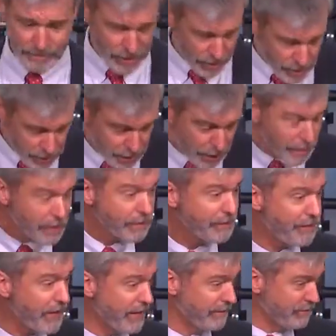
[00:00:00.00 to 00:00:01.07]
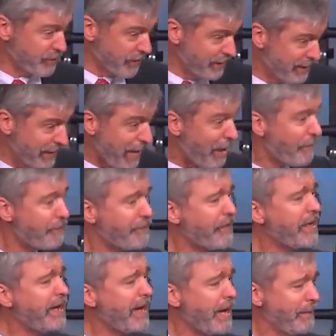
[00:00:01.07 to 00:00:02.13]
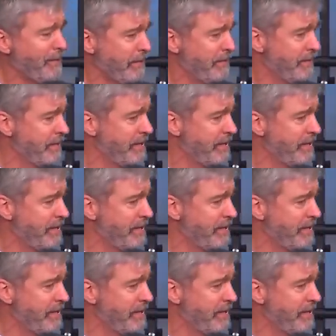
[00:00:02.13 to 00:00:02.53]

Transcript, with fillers: to serve Him, to love Him.